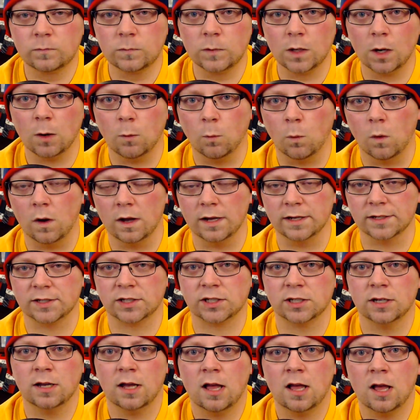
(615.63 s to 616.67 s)

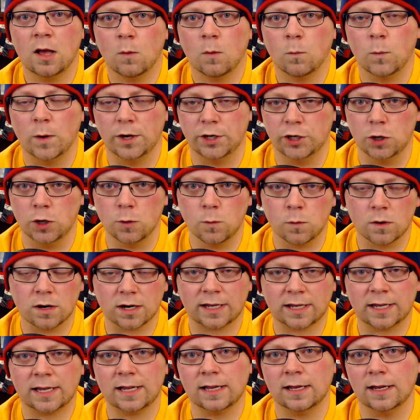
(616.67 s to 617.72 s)
was when you were a
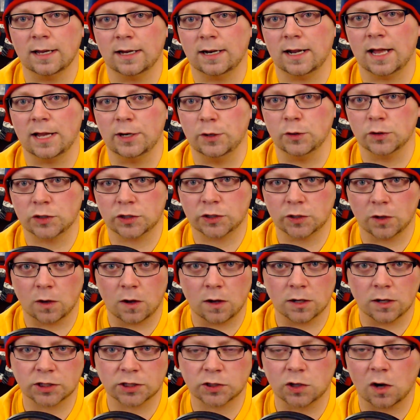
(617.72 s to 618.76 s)
kid and you
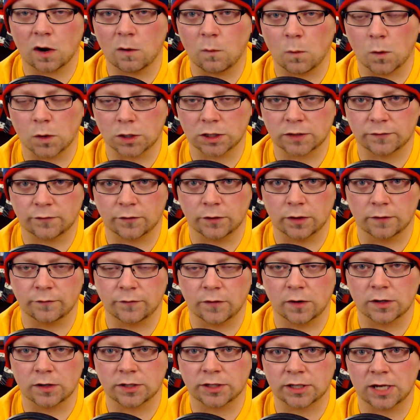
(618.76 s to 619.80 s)
saw Star Wars for the
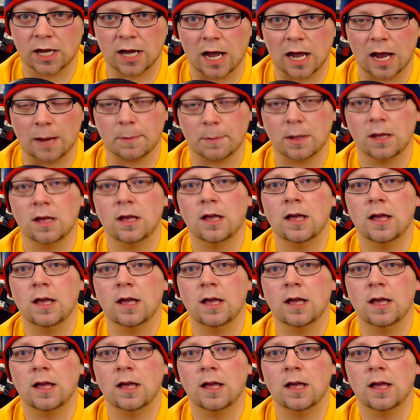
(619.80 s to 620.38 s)
first time,